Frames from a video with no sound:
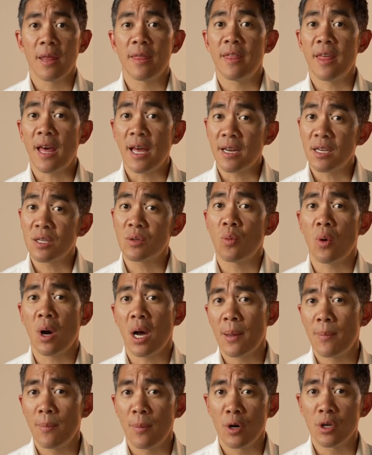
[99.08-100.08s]
That is
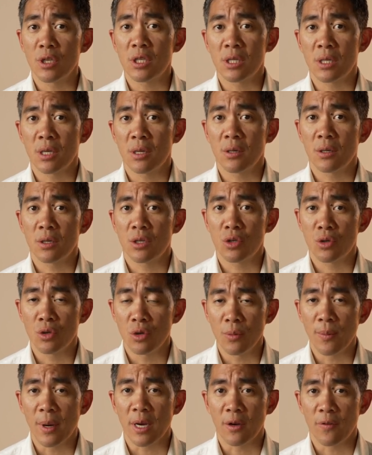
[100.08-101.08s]
why most
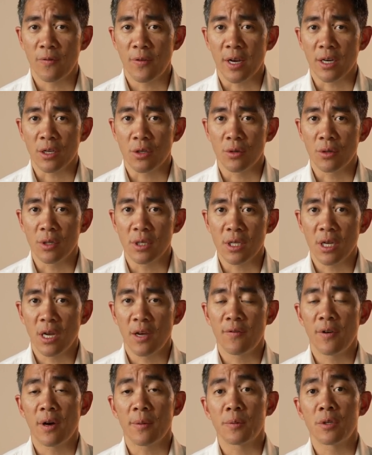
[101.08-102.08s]
shoe manufacturers
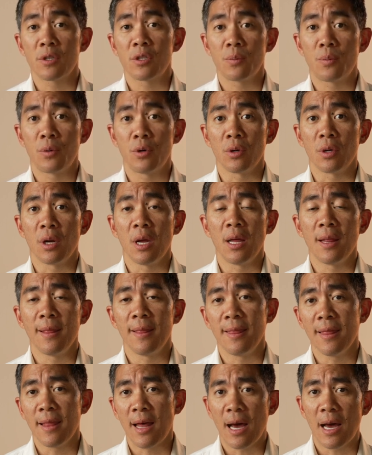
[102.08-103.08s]
have opted to put
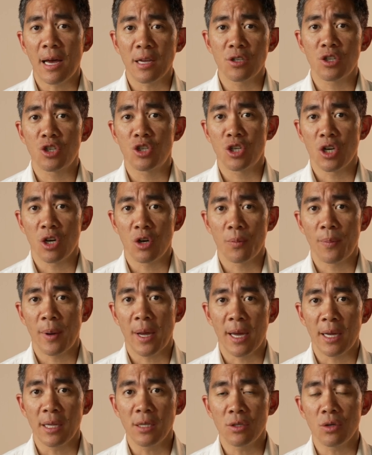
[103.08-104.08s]
large gel
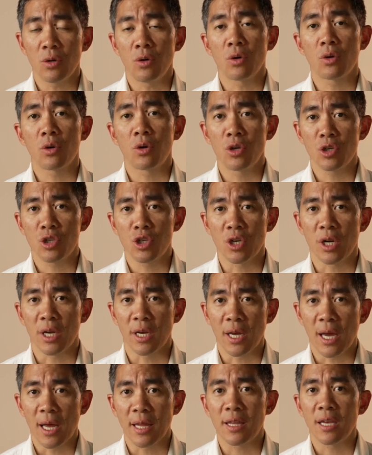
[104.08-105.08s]
pads or
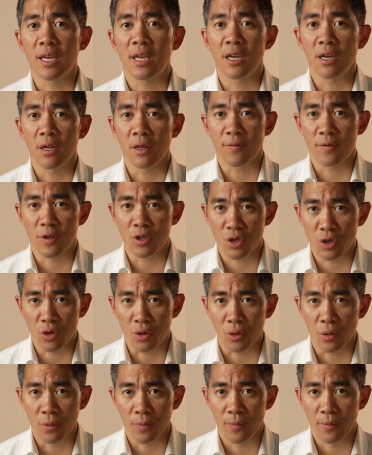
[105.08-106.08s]
cushioning at the heel of the
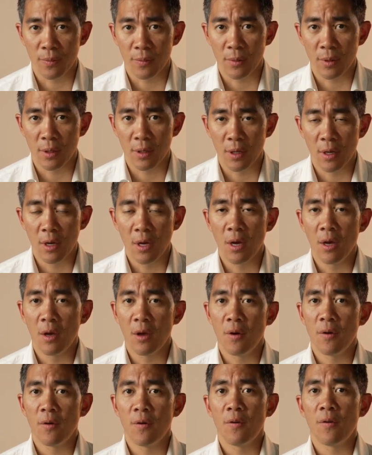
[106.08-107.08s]
shoe.
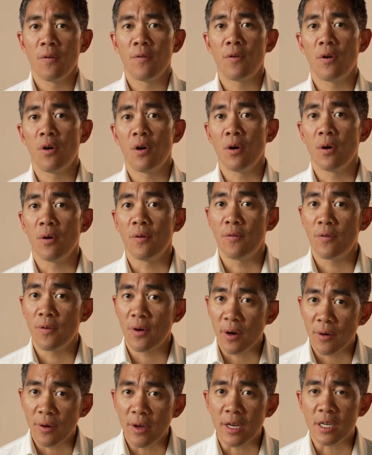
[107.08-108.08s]
For
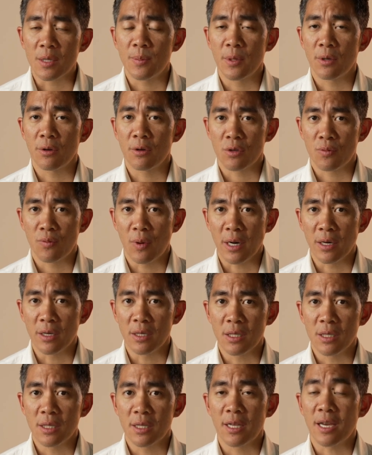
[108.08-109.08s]
very experienced
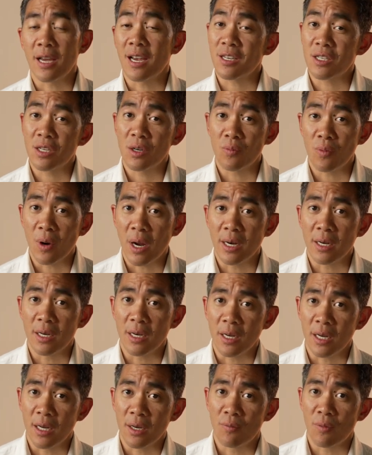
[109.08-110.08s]
runners, they actually
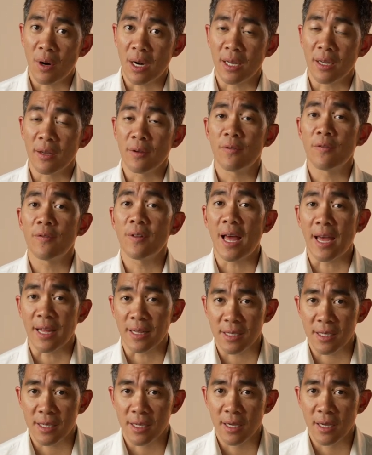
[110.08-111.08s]
run in running
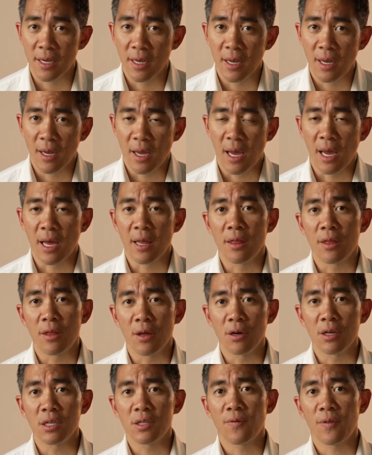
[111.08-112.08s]
flats, and
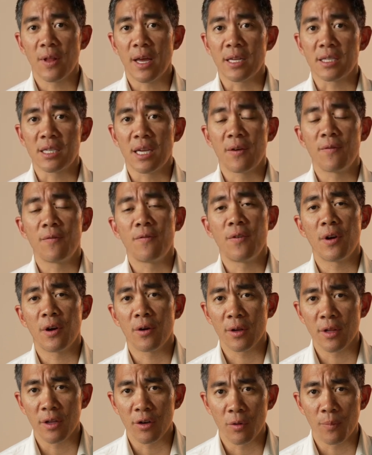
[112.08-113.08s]
those flats have
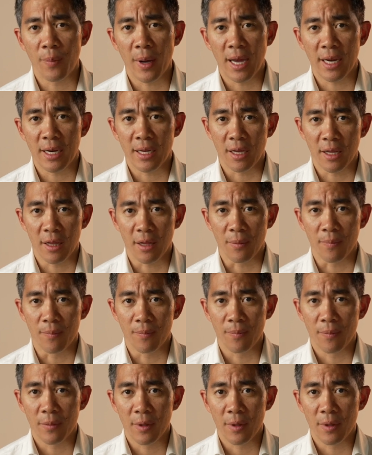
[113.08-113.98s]
very little padding in them.